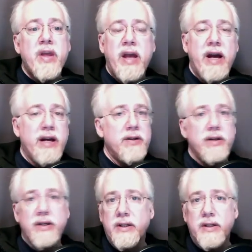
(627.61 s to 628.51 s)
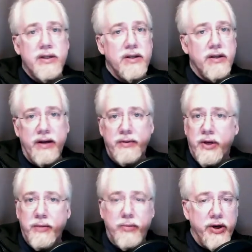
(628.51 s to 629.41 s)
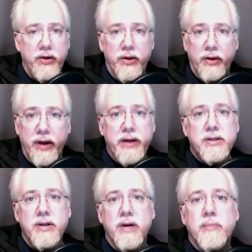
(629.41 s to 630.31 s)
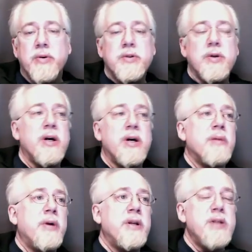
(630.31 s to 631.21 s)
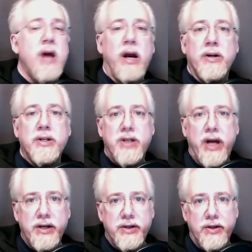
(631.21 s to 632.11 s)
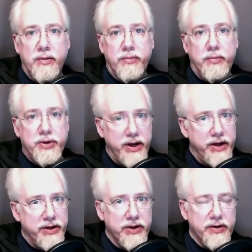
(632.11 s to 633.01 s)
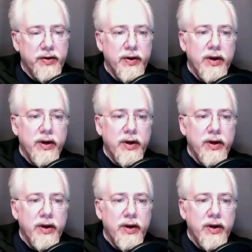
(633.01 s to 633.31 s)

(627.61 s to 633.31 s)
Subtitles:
and I could bring you the latest numbers, but it's not going to change the percentages.